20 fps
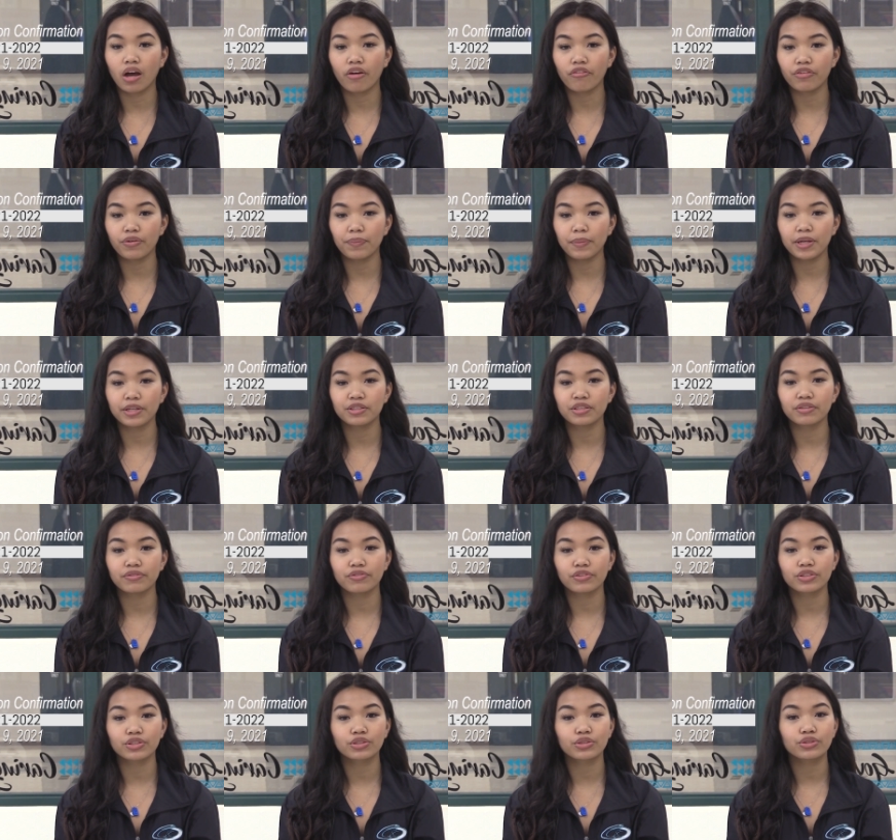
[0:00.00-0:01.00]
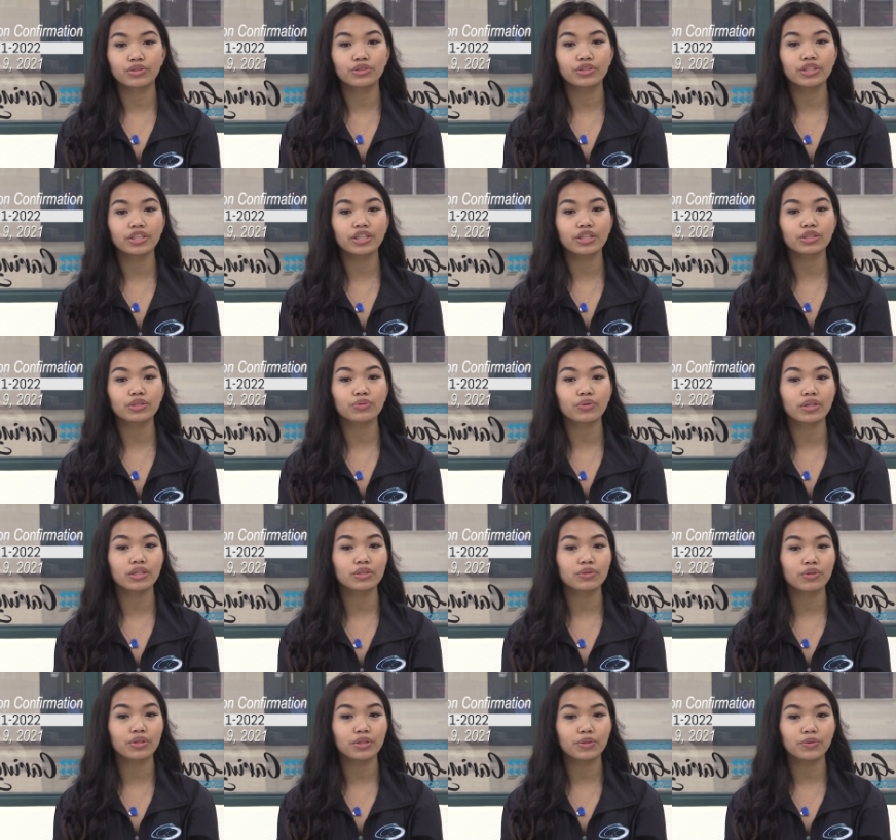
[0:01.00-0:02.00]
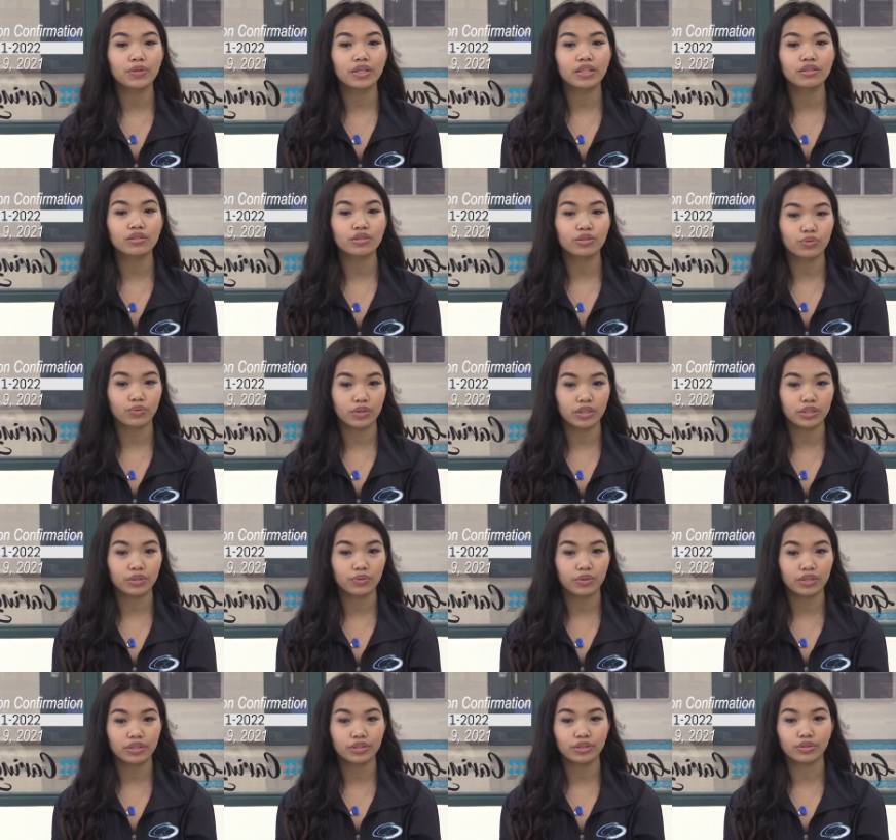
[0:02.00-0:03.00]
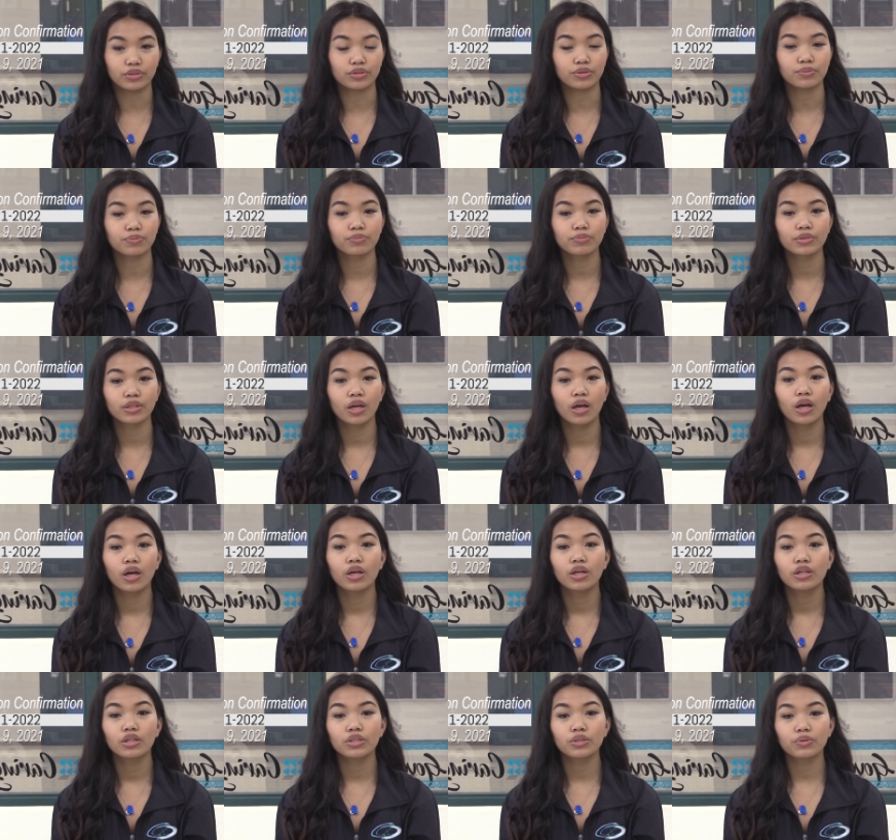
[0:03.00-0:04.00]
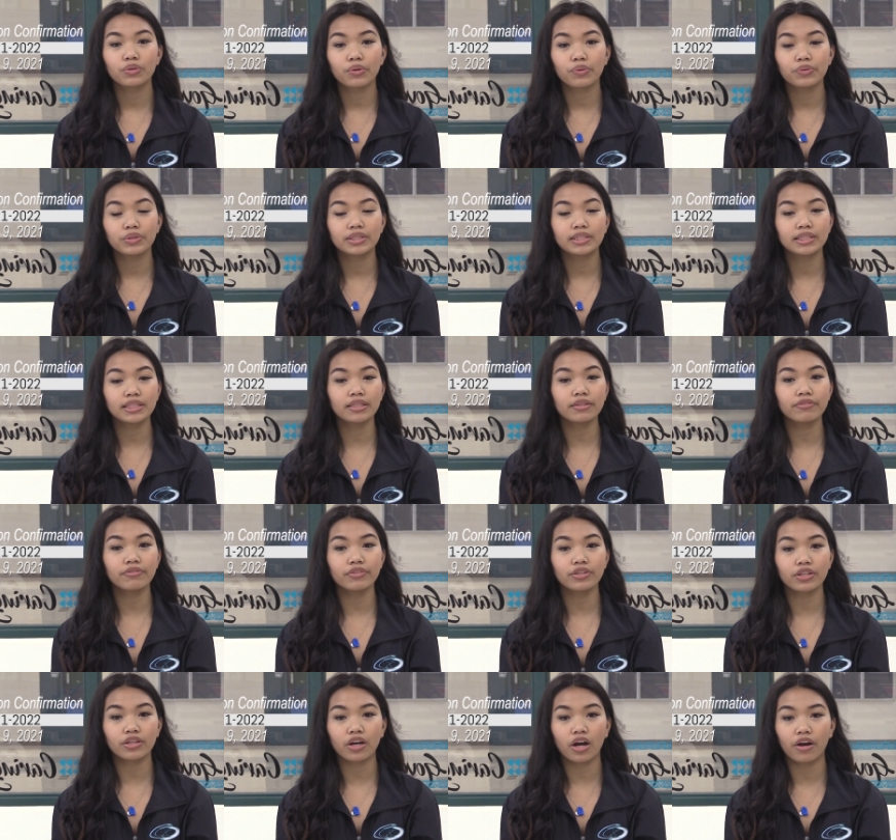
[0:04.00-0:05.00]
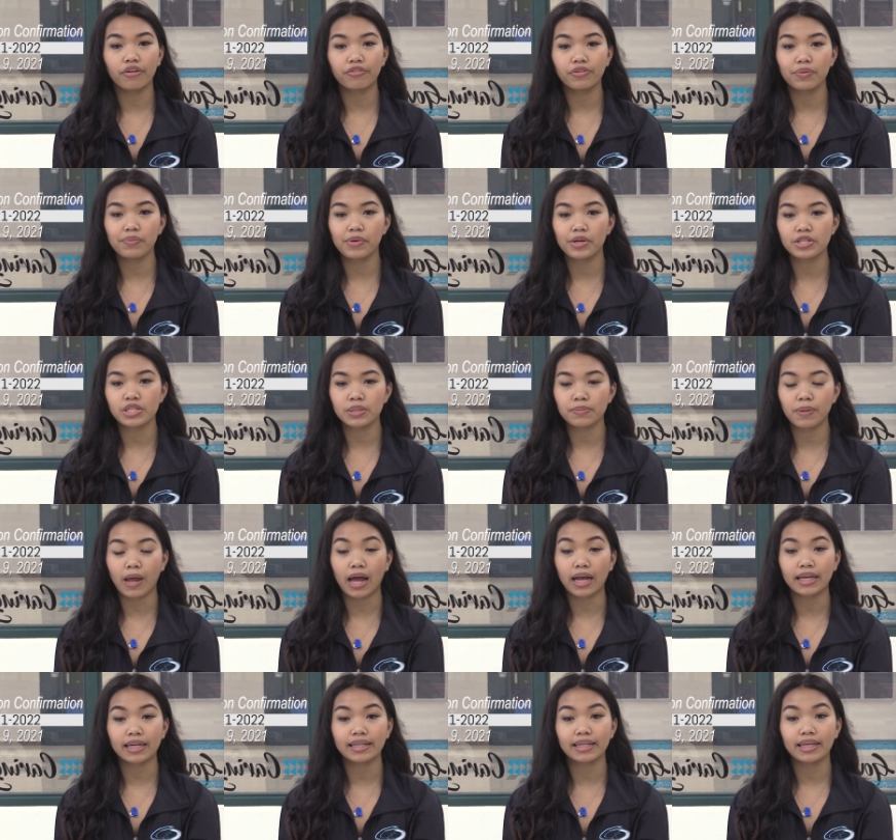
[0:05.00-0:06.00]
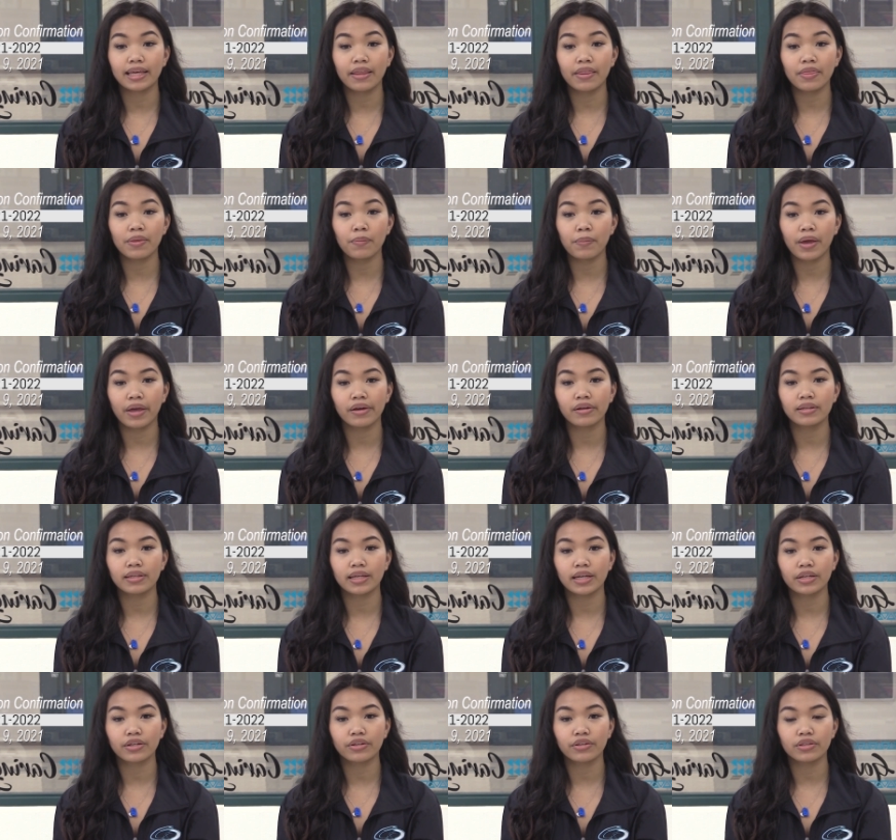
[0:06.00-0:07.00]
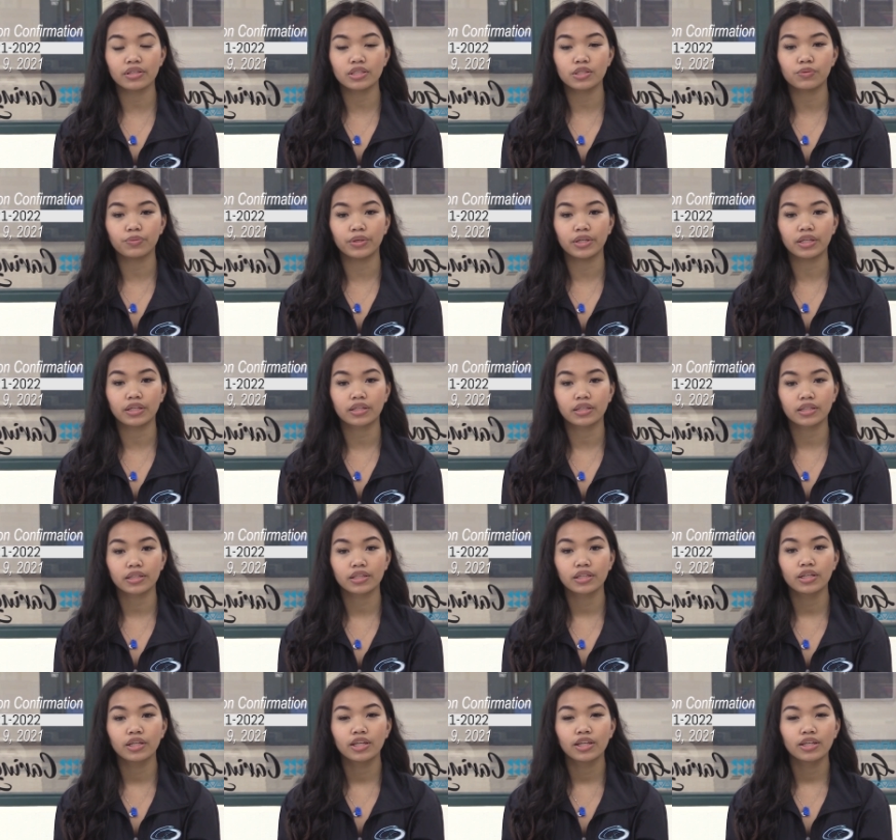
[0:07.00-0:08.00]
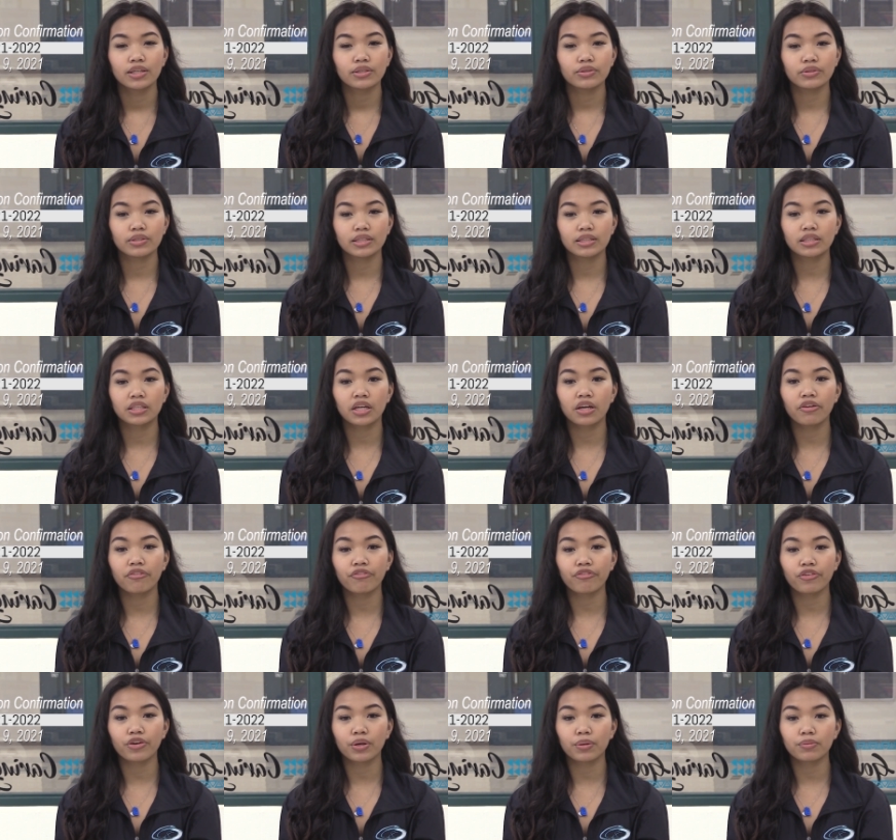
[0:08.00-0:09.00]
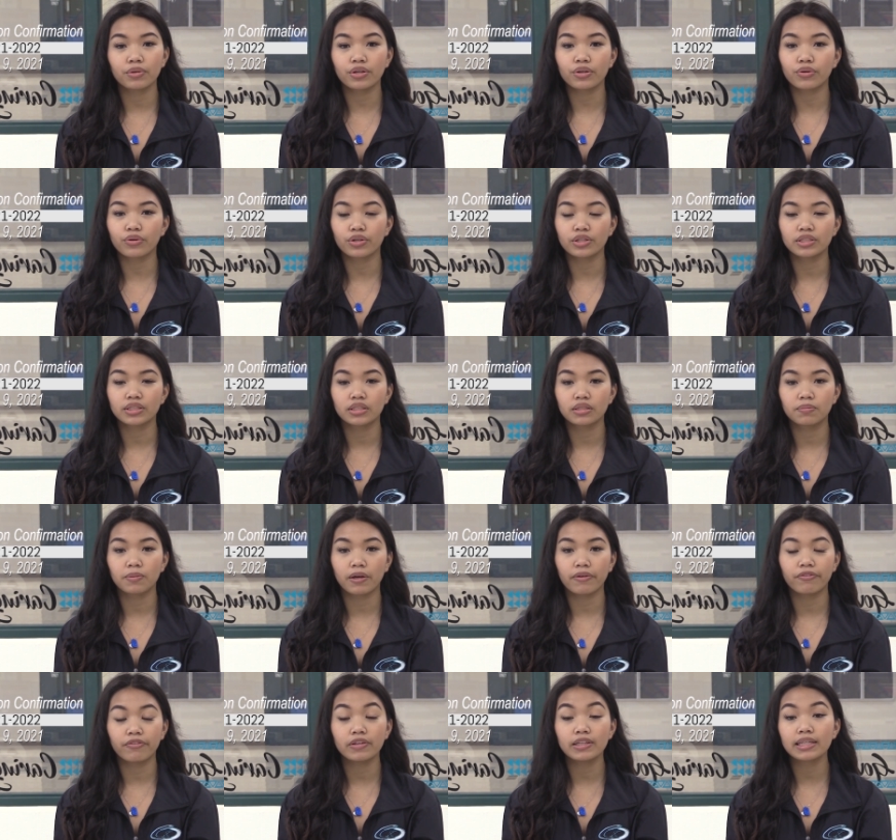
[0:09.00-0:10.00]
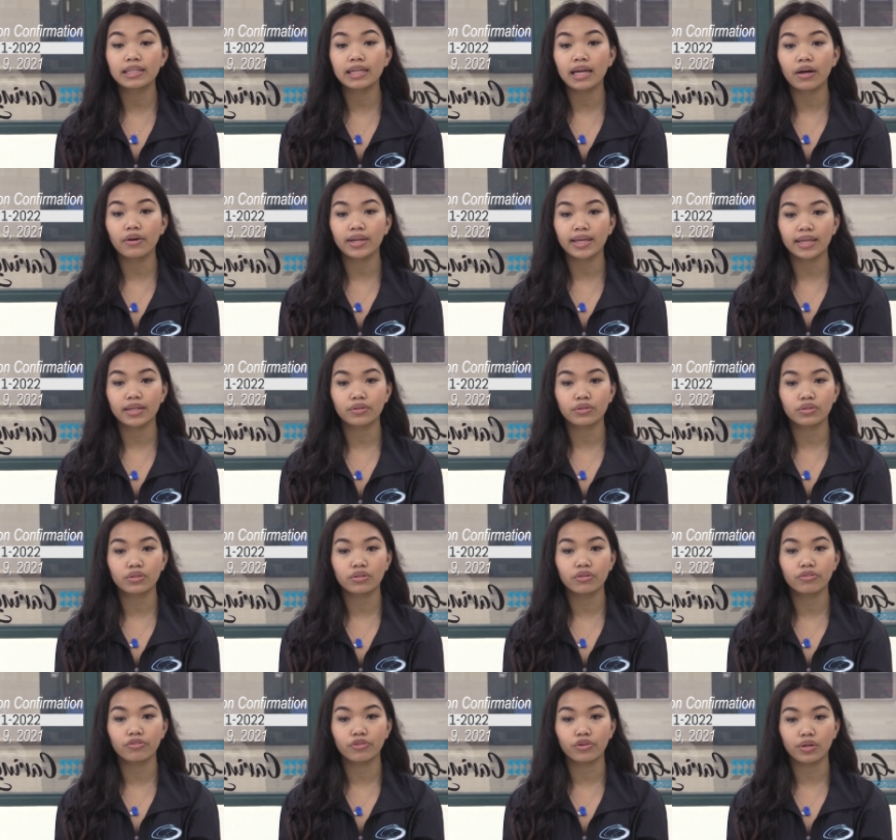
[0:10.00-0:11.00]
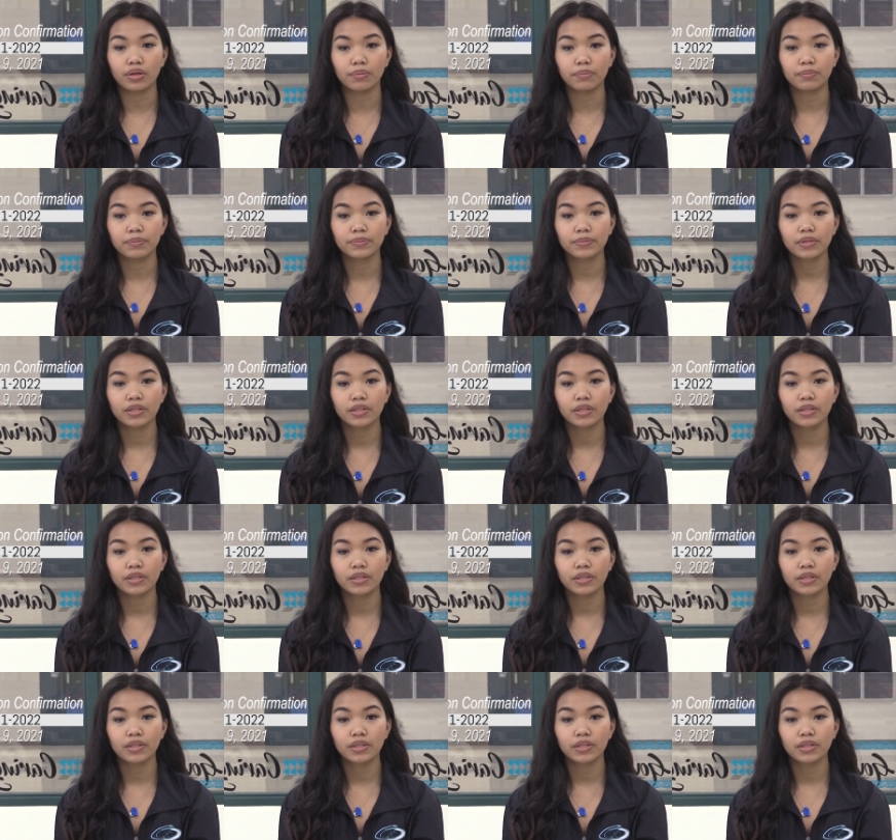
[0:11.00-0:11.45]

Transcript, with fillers: confirmation for school year 2021 to 2022. You will receive your confirmation packet in the mail later this week. You need to confirm your courses by filling out a Google form.